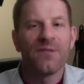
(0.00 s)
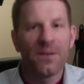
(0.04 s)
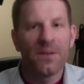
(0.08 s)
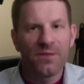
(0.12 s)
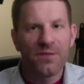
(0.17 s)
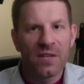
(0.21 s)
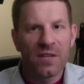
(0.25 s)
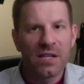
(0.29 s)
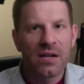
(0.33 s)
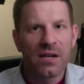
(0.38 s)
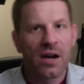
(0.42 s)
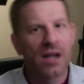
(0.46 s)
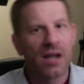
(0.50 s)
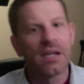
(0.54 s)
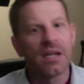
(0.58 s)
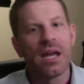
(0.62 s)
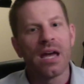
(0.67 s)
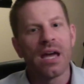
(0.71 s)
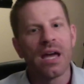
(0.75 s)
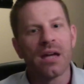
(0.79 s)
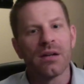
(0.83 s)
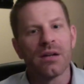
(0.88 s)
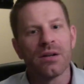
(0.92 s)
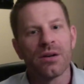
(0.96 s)

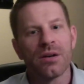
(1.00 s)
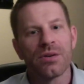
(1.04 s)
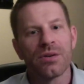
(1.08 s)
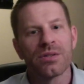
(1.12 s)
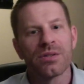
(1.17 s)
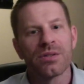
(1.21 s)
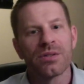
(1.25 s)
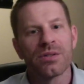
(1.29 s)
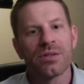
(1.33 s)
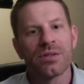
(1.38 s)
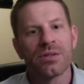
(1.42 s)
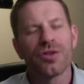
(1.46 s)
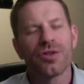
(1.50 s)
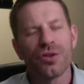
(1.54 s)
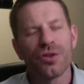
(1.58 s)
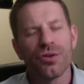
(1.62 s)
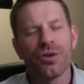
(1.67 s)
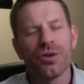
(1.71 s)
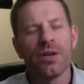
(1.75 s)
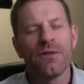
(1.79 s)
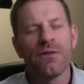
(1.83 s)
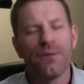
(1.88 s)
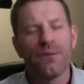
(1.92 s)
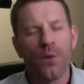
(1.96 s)
59 endnotes, and
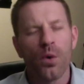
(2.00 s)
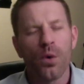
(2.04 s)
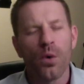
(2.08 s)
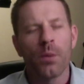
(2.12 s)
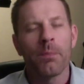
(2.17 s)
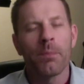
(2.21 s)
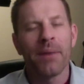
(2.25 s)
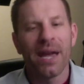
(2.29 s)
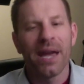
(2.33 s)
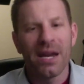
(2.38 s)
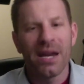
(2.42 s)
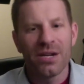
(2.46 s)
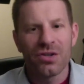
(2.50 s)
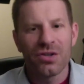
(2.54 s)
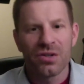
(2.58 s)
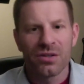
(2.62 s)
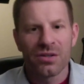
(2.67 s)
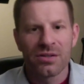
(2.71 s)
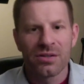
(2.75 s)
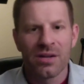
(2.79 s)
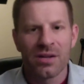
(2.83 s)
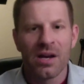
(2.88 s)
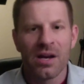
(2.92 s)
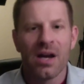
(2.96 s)
34
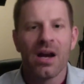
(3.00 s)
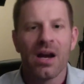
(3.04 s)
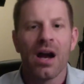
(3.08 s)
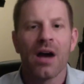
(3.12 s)
pages